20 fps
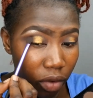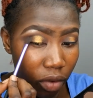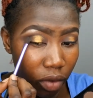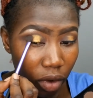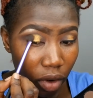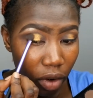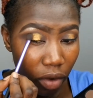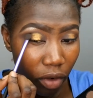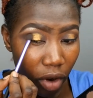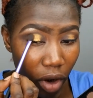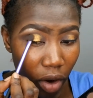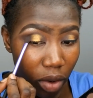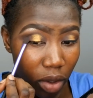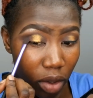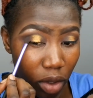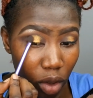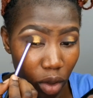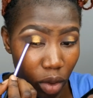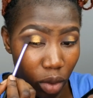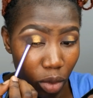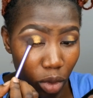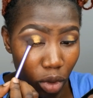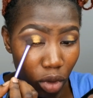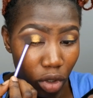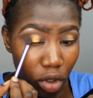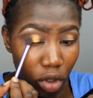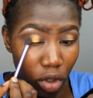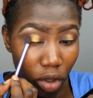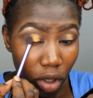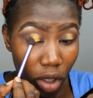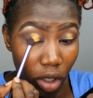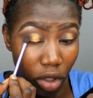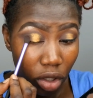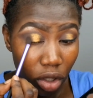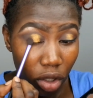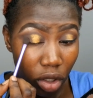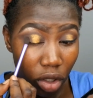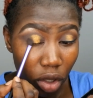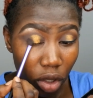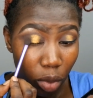for a very smooth
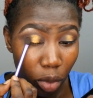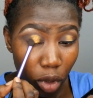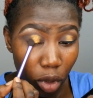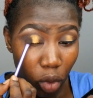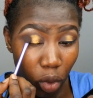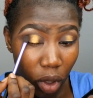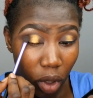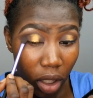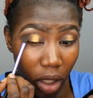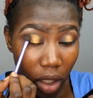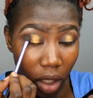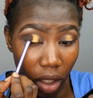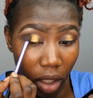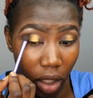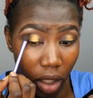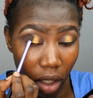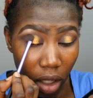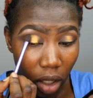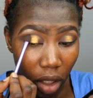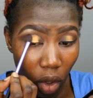transition between